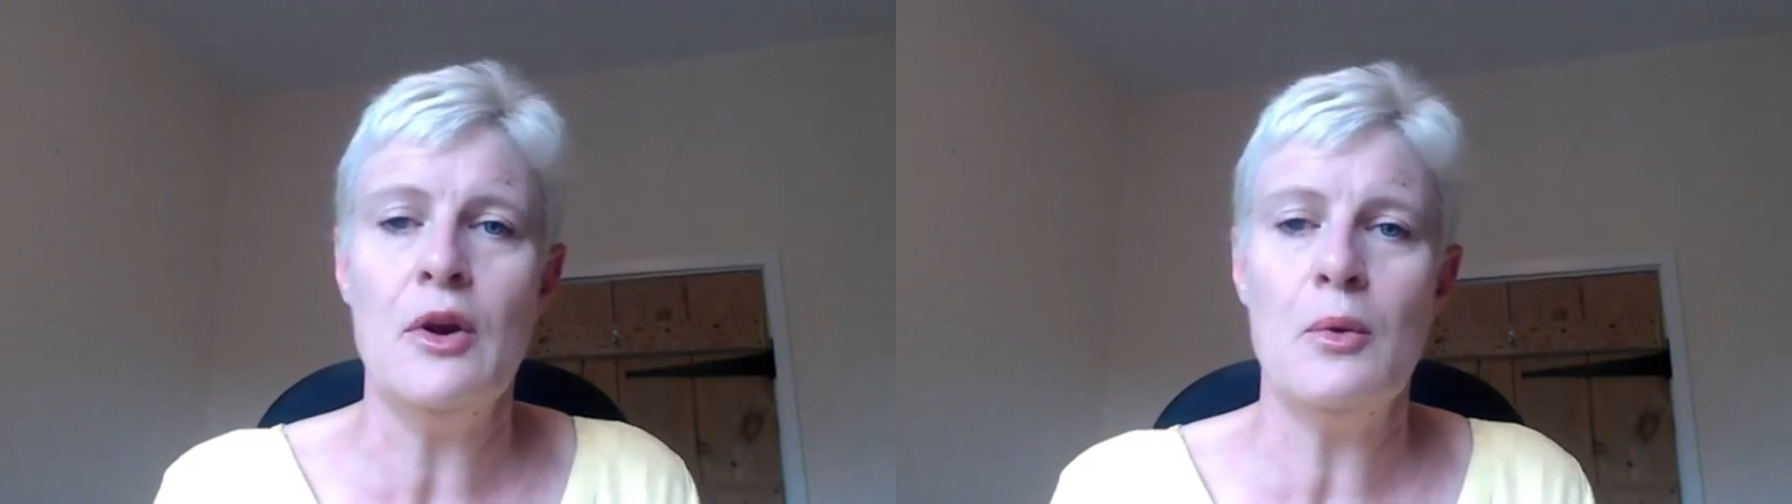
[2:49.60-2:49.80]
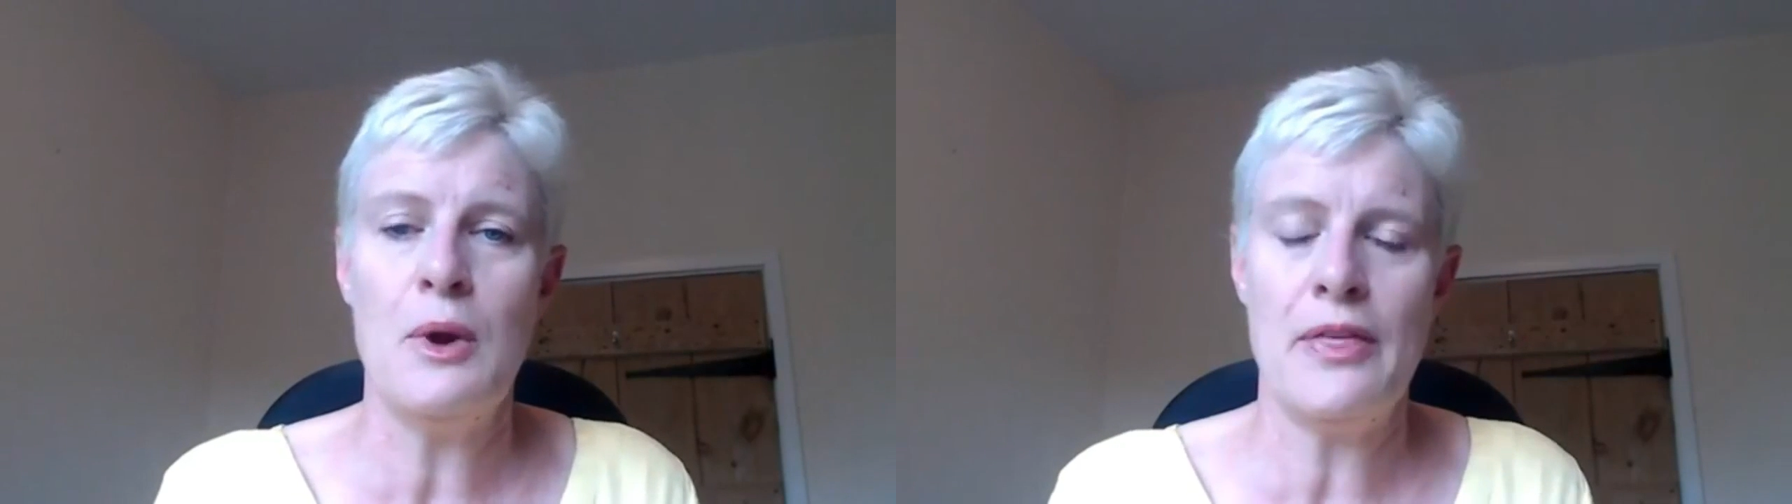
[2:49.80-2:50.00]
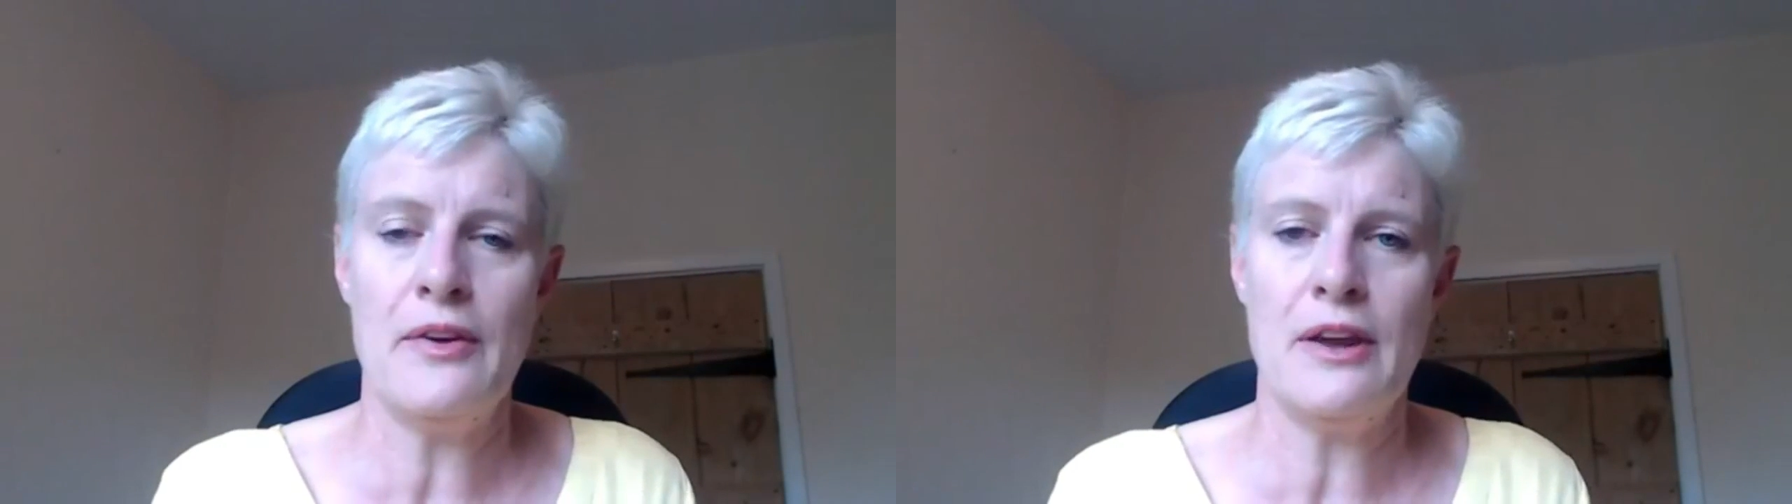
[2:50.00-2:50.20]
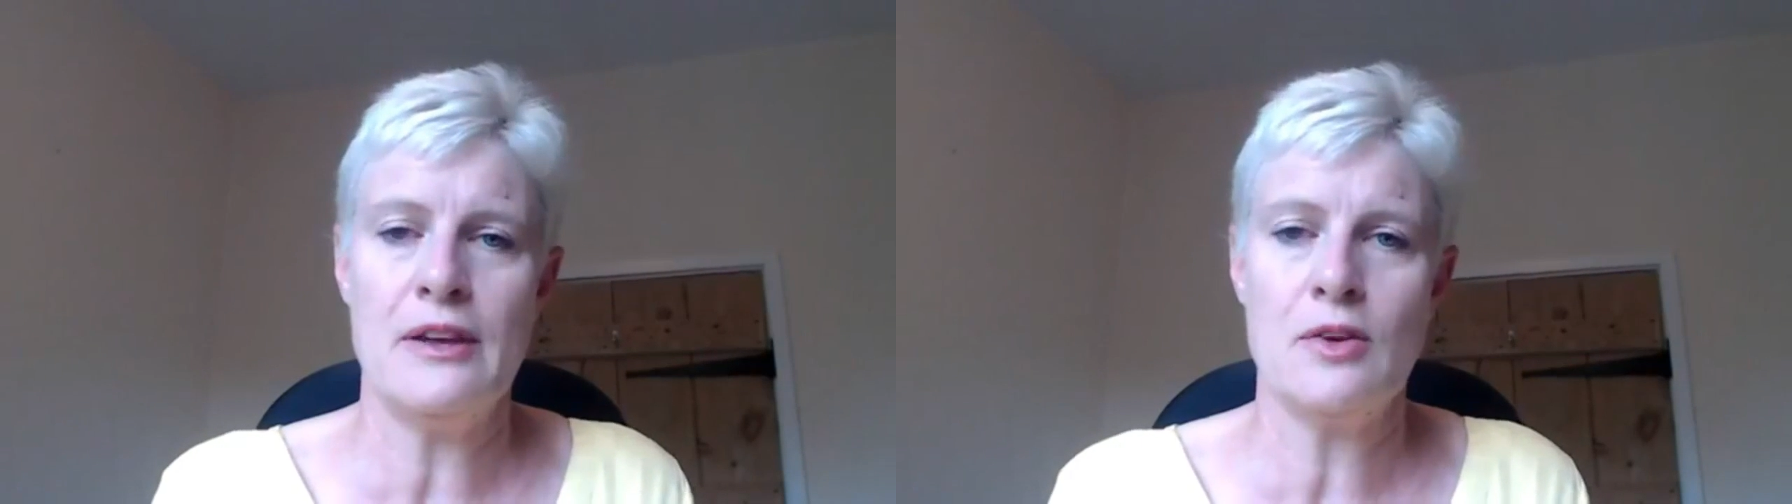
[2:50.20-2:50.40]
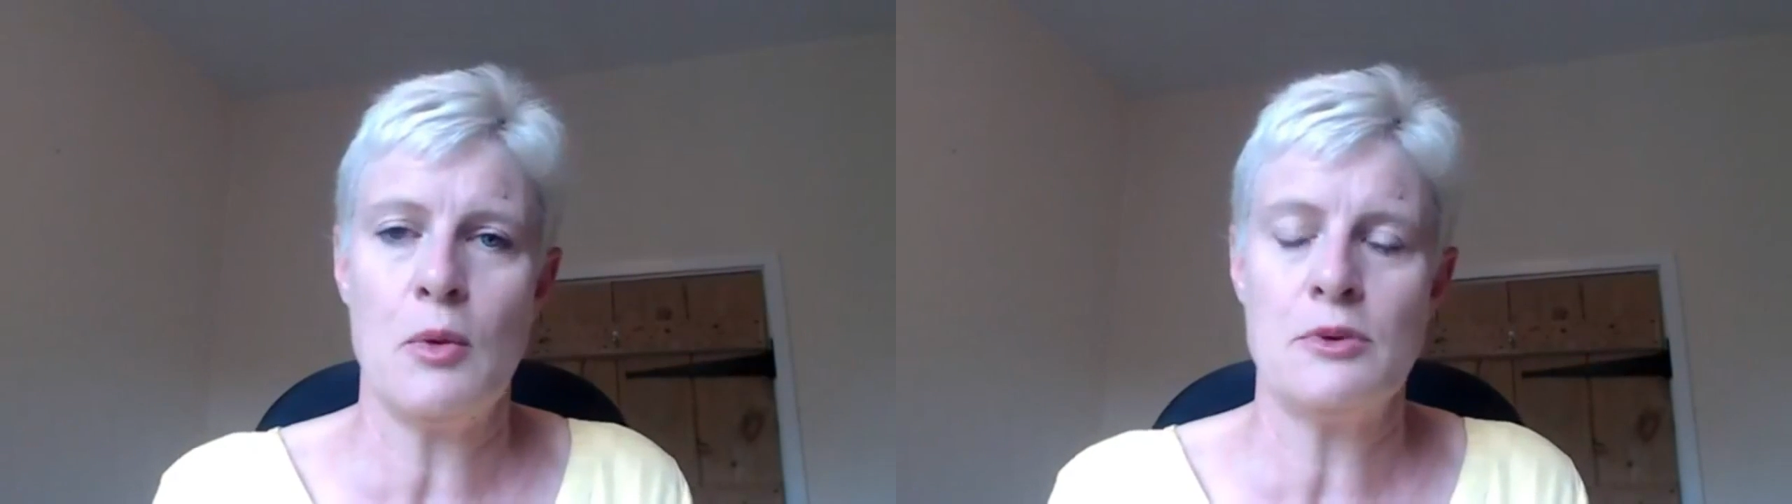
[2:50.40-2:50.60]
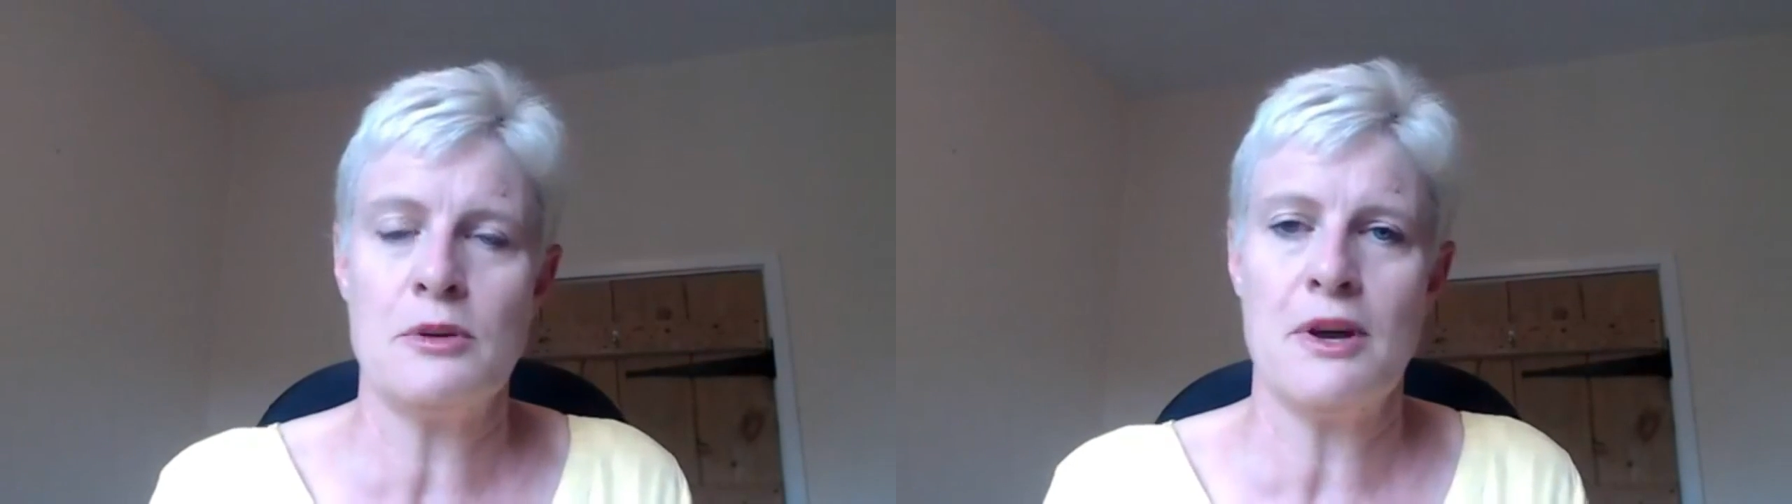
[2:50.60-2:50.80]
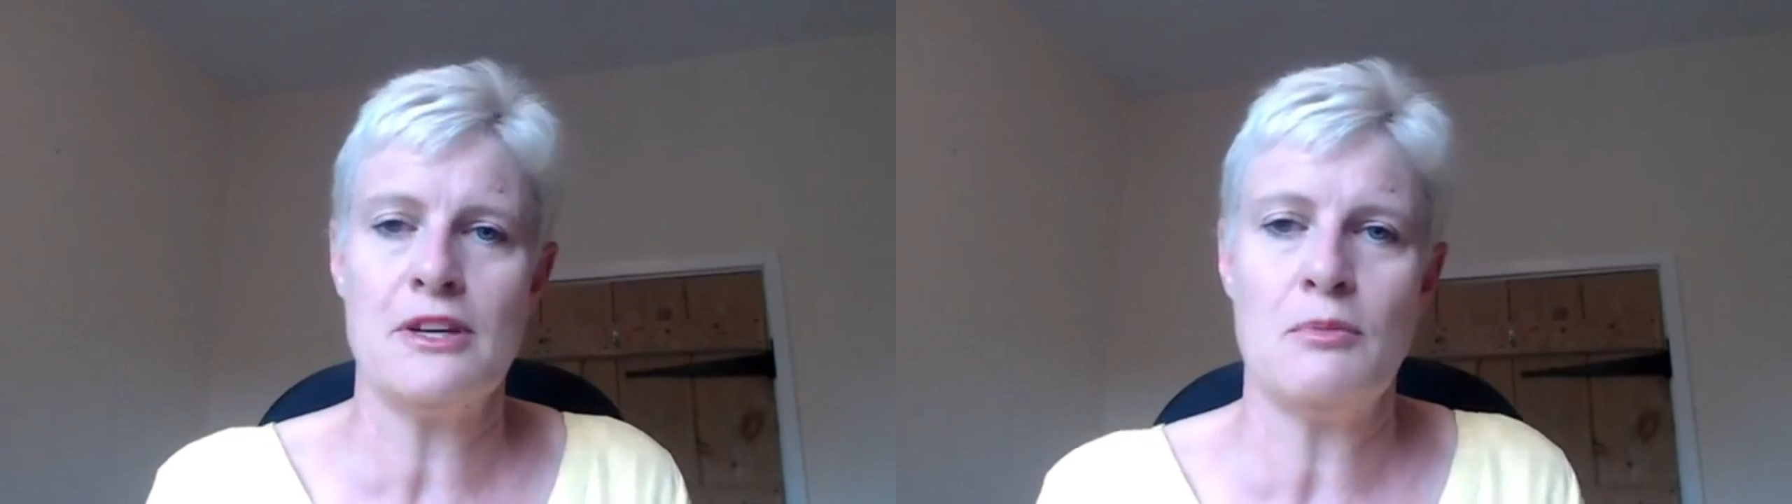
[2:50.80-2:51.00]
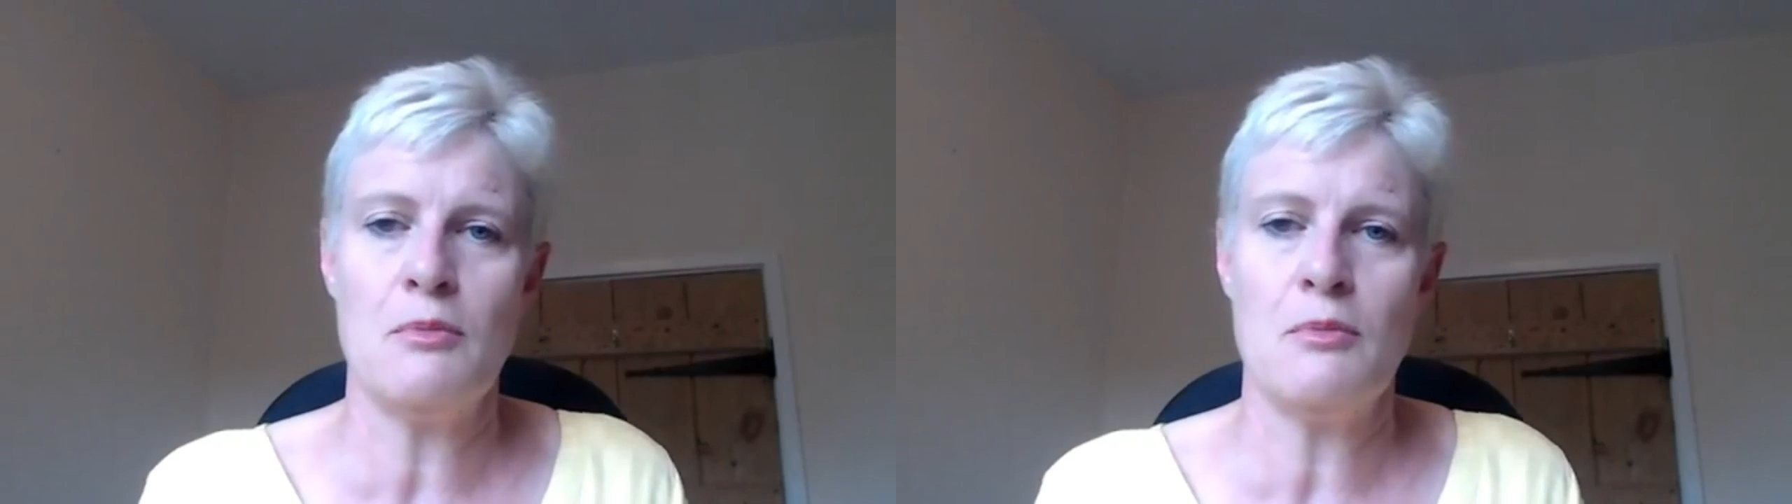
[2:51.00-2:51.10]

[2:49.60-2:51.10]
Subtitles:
whether it is optimized